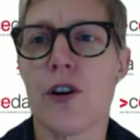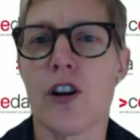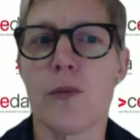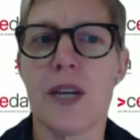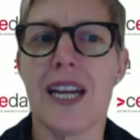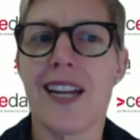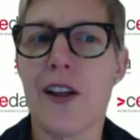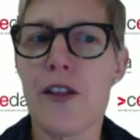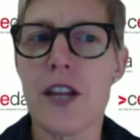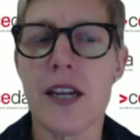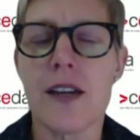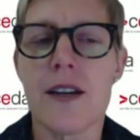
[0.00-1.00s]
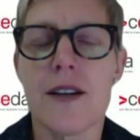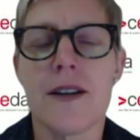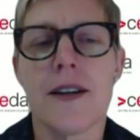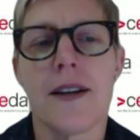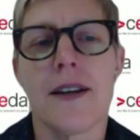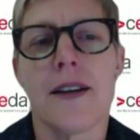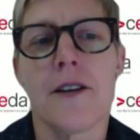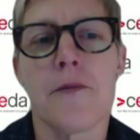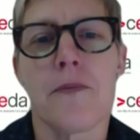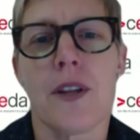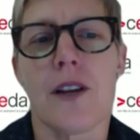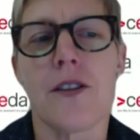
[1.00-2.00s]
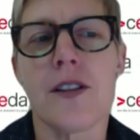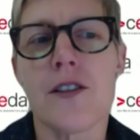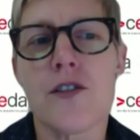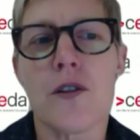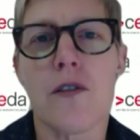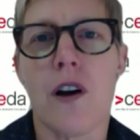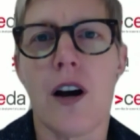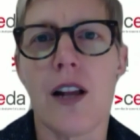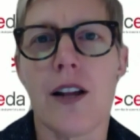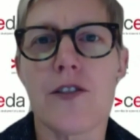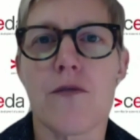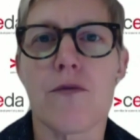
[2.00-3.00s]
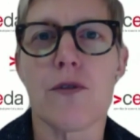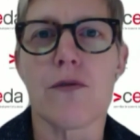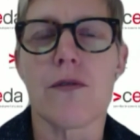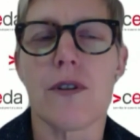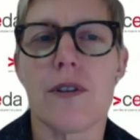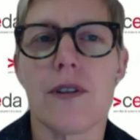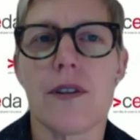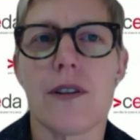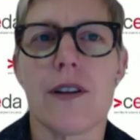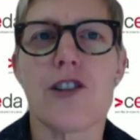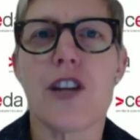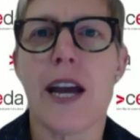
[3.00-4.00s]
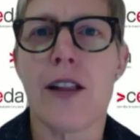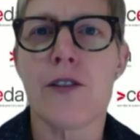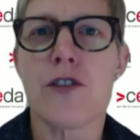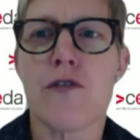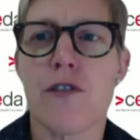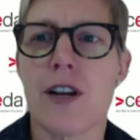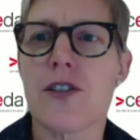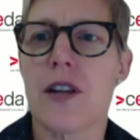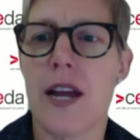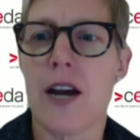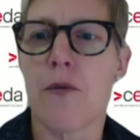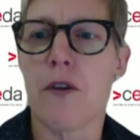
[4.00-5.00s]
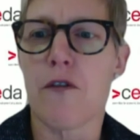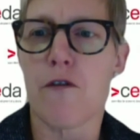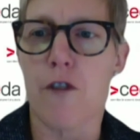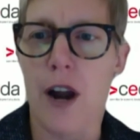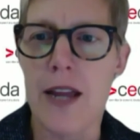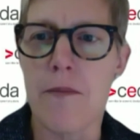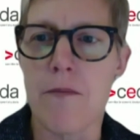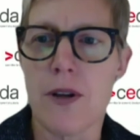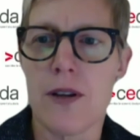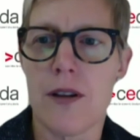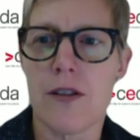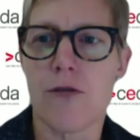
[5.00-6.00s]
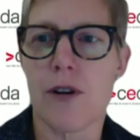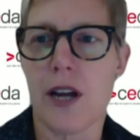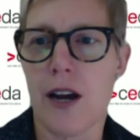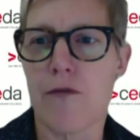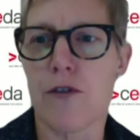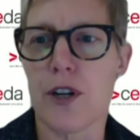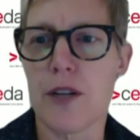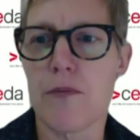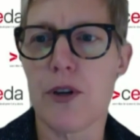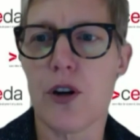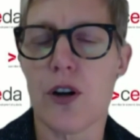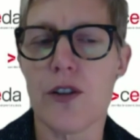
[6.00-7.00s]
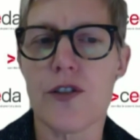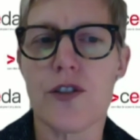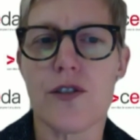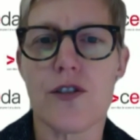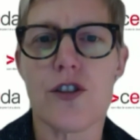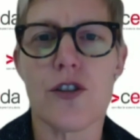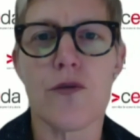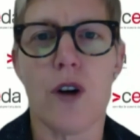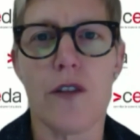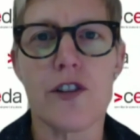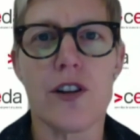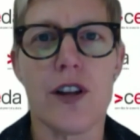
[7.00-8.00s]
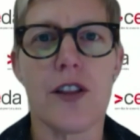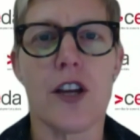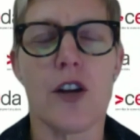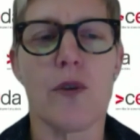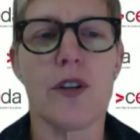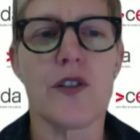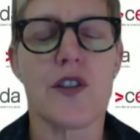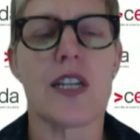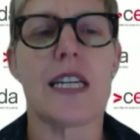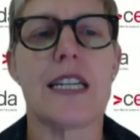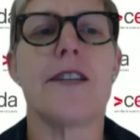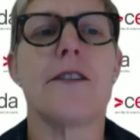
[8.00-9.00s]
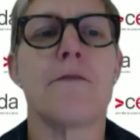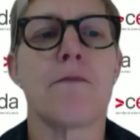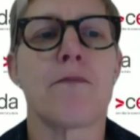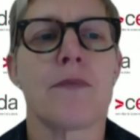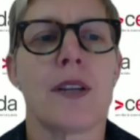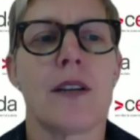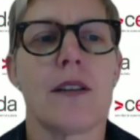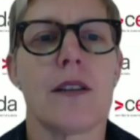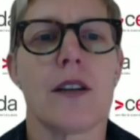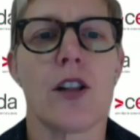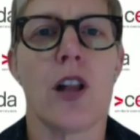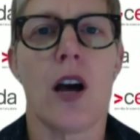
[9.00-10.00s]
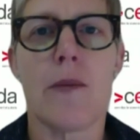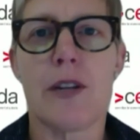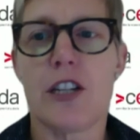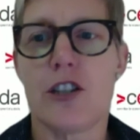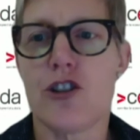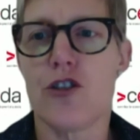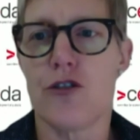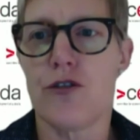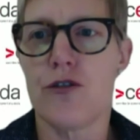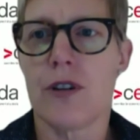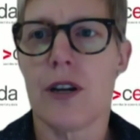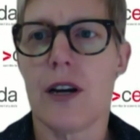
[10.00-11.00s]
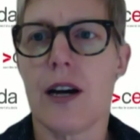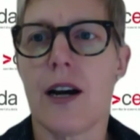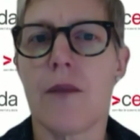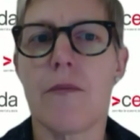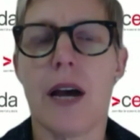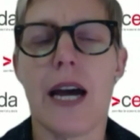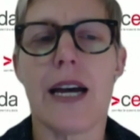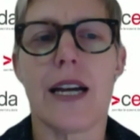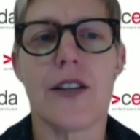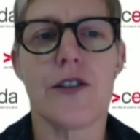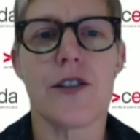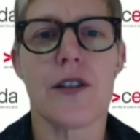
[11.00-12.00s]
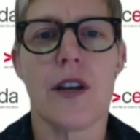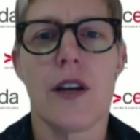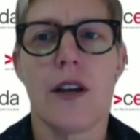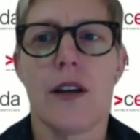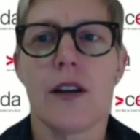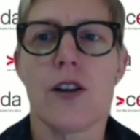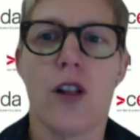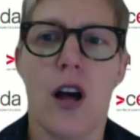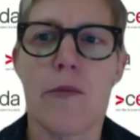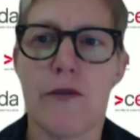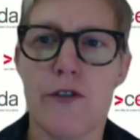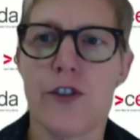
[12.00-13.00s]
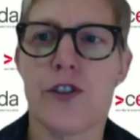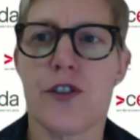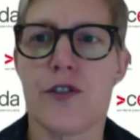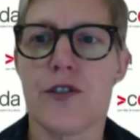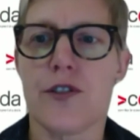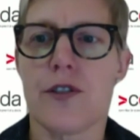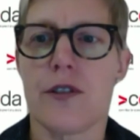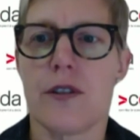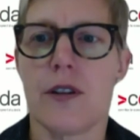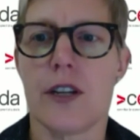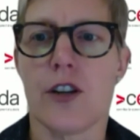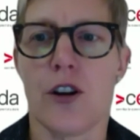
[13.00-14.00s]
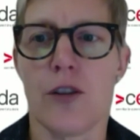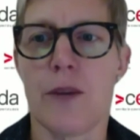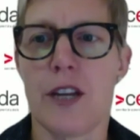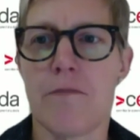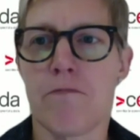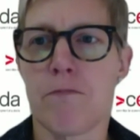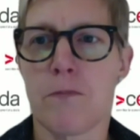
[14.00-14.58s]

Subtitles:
economy. And I think this sort of highlights a challenge for us in how we frame the recovery, because too often I think we see the climate issue as climate versus economy.